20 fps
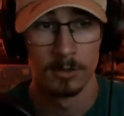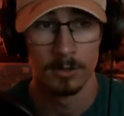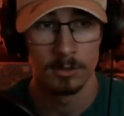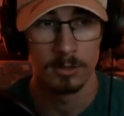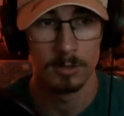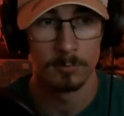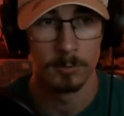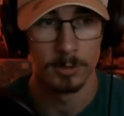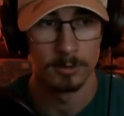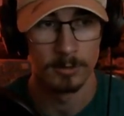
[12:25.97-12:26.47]

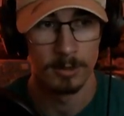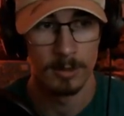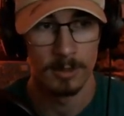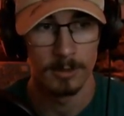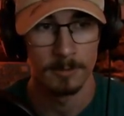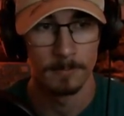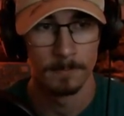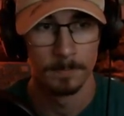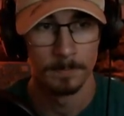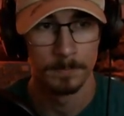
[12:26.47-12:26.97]
Come on, guy.
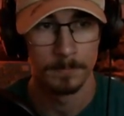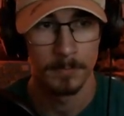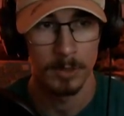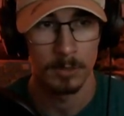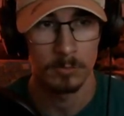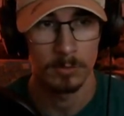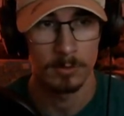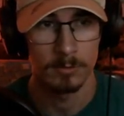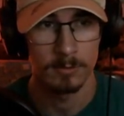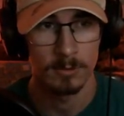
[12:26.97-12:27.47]
I
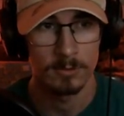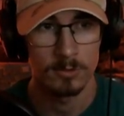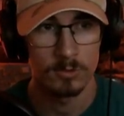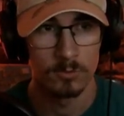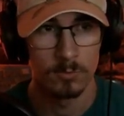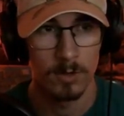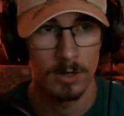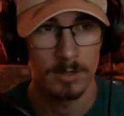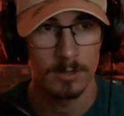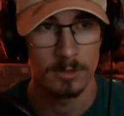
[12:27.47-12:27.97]
wanna touch you
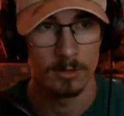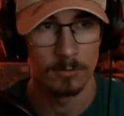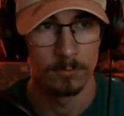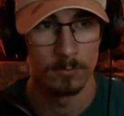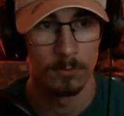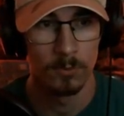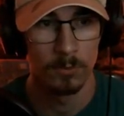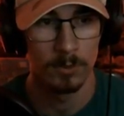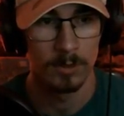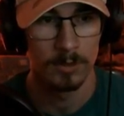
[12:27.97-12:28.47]
right in your
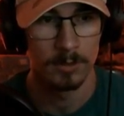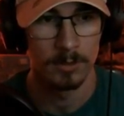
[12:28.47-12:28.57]
forehead.